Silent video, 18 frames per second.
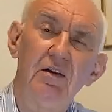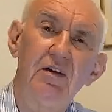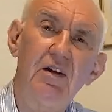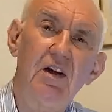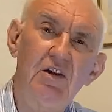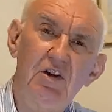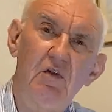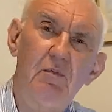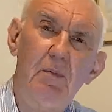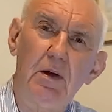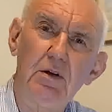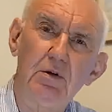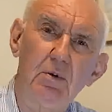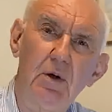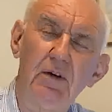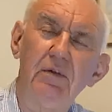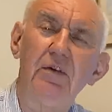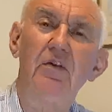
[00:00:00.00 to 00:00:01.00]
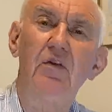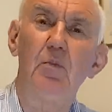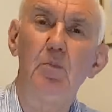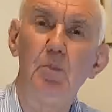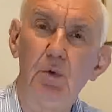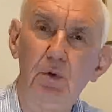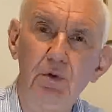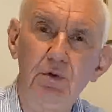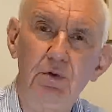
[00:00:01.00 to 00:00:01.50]
the HF bands will have even
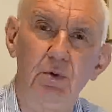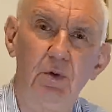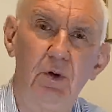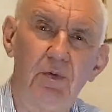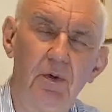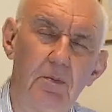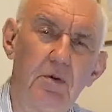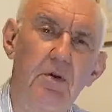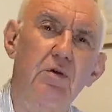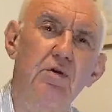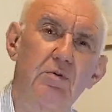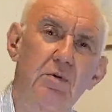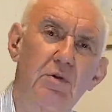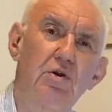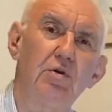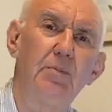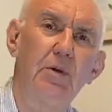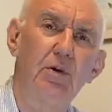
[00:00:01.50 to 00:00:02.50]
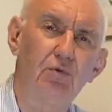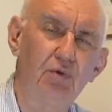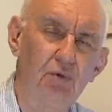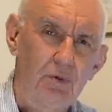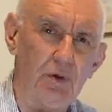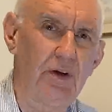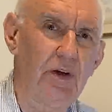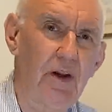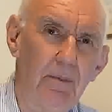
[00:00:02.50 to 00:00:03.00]
more to offer because we should be
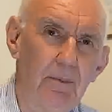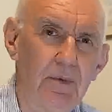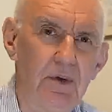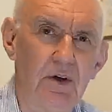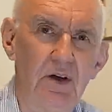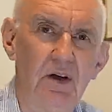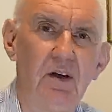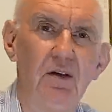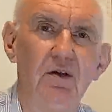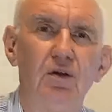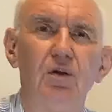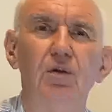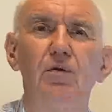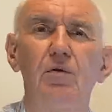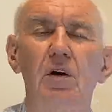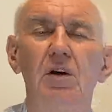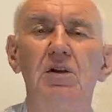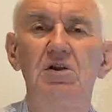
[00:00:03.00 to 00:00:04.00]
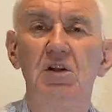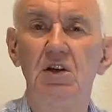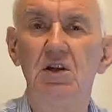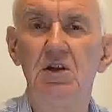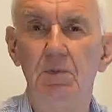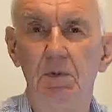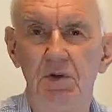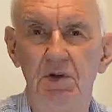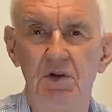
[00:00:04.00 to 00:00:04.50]
crawling up the new
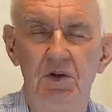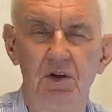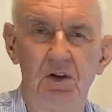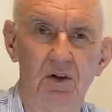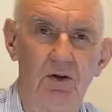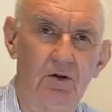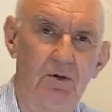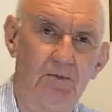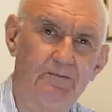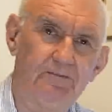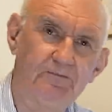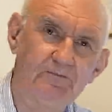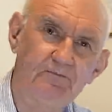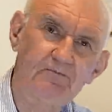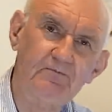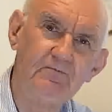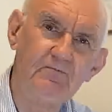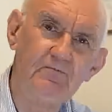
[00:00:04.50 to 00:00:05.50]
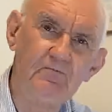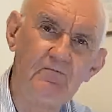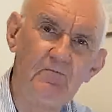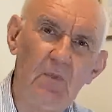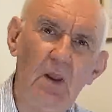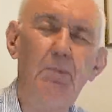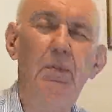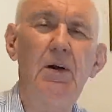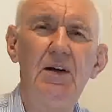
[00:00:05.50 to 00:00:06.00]
sunspot cycle.
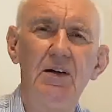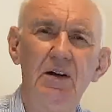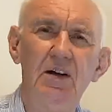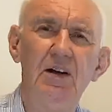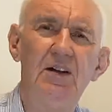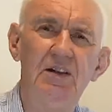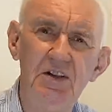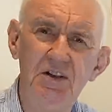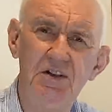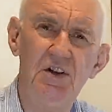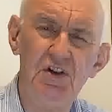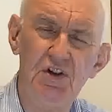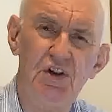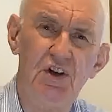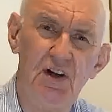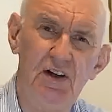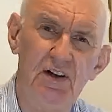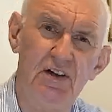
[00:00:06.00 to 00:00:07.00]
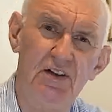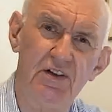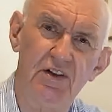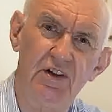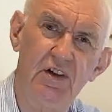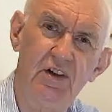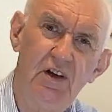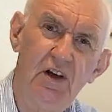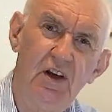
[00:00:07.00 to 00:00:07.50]
But it is a
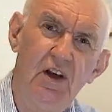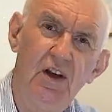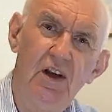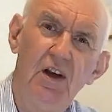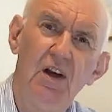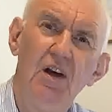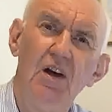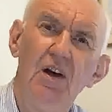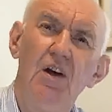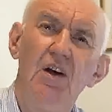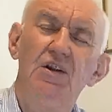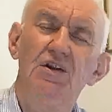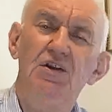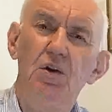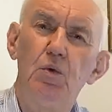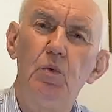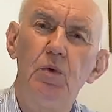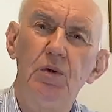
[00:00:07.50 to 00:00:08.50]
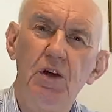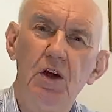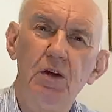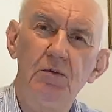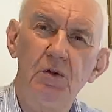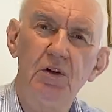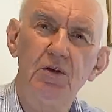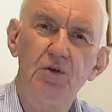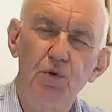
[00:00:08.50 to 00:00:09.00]
challenge. So what
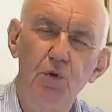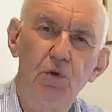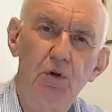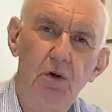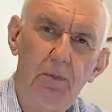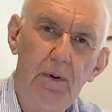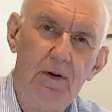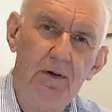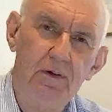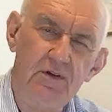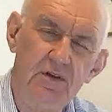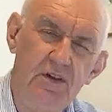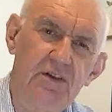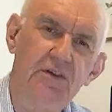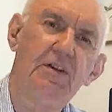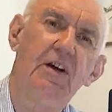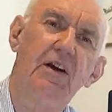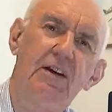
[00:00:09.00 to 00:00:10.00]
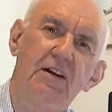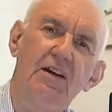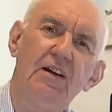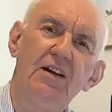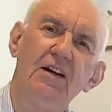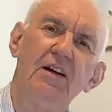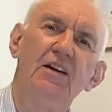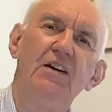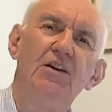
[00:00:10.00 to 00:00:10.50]
I'm going to talk about
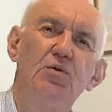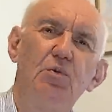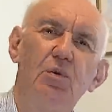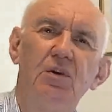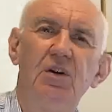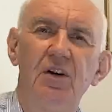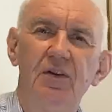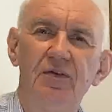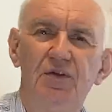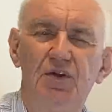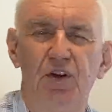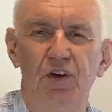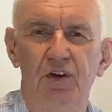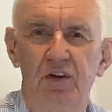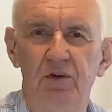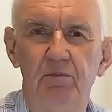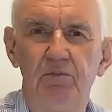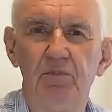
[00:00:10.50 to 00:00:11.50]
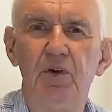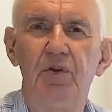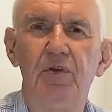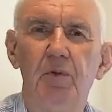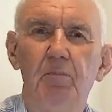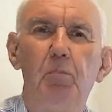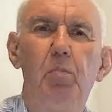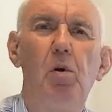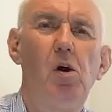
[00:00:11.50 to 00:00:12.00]
today is what I've termed
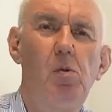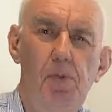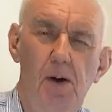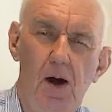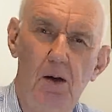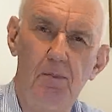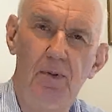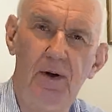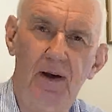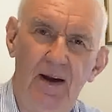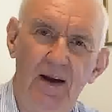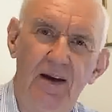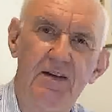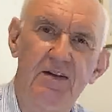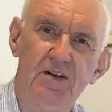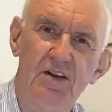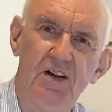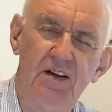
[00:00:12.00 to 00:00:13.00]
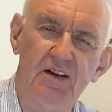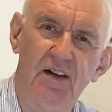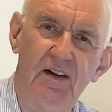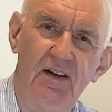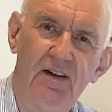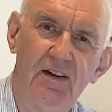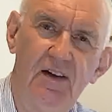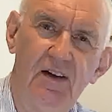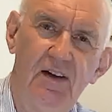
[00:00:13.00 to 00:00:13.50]
the pop-up
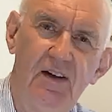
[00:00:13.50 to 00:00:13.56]
antenna.